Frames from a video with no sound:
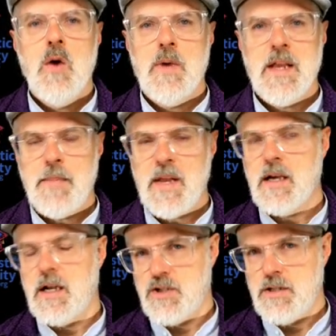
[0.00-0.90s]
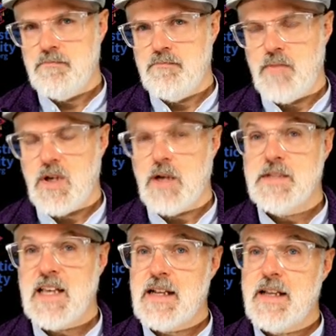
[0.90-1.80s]
When a pedagogy
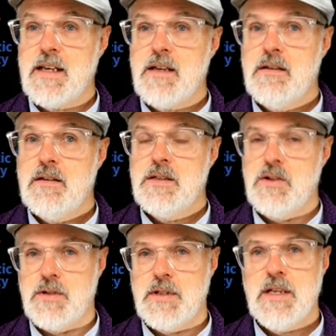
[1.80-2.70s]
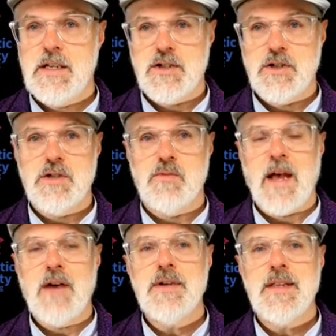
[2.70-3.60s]
becomes catalytic, certain conditions
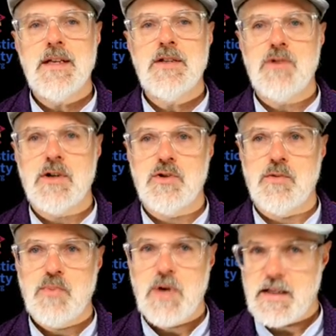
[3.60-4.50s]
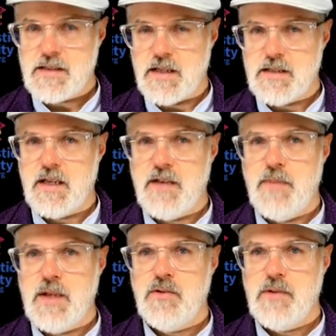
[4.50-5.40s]
around the instructional process have
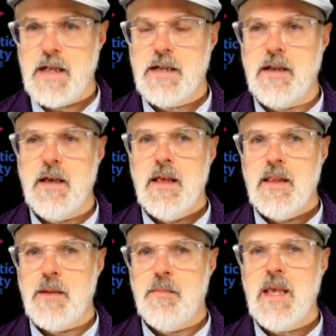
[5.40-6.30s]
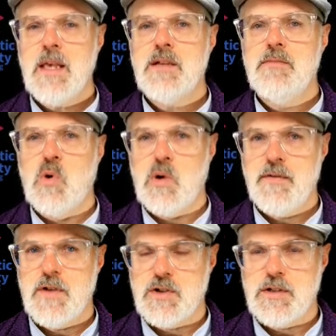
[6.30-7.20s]
been created that make it more
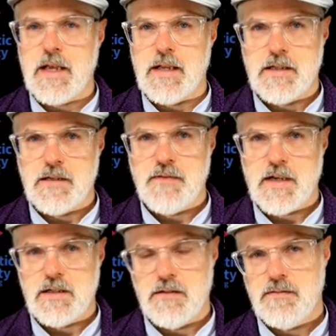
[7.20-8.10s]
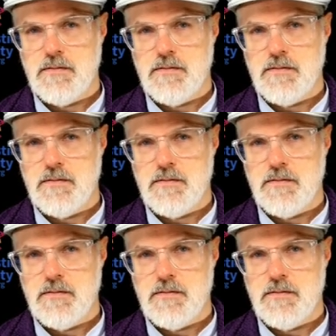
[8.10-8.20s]
efficient and effective.